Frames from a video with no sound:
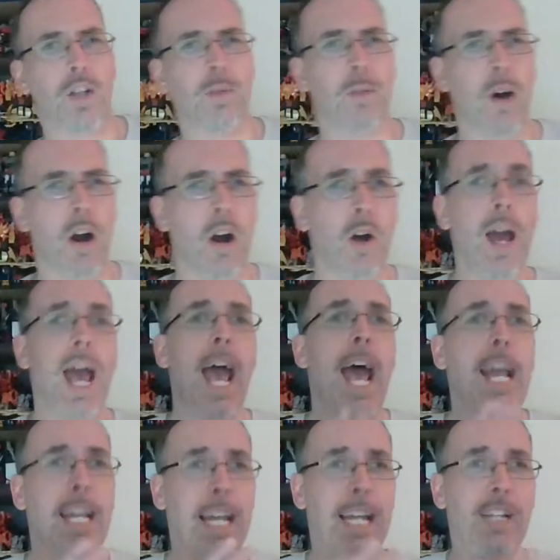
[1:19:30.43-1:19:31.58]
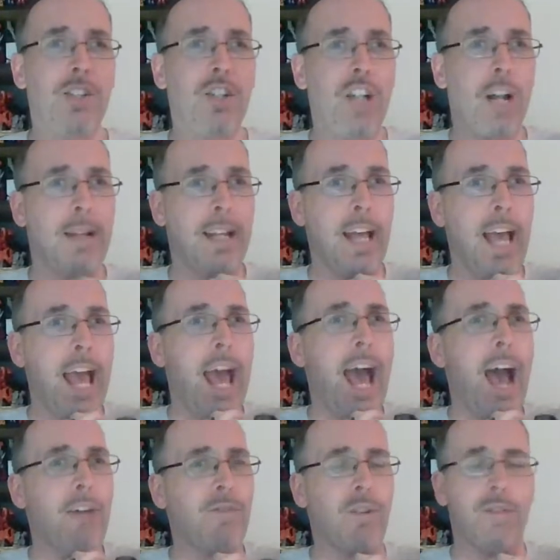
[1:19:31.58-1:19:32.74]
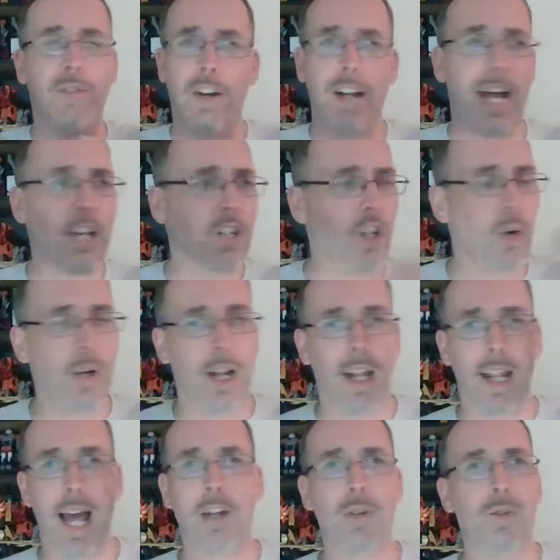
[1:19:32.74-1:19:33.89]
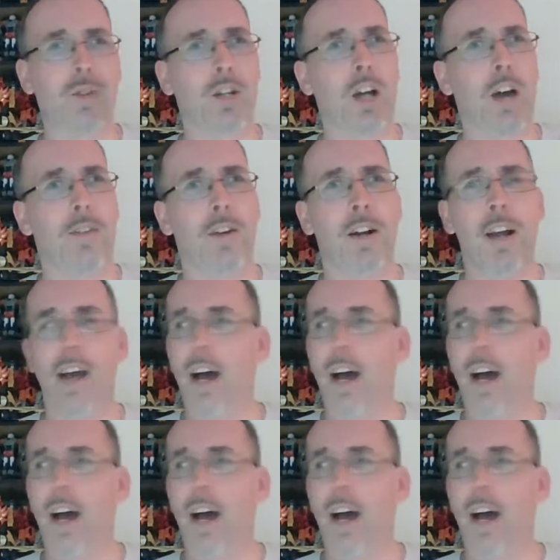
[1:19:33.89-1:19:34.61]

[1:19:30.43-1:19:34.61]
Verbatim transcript: tomorrow. And ladies and gentlemen, after a very long show and a lot of news to cover,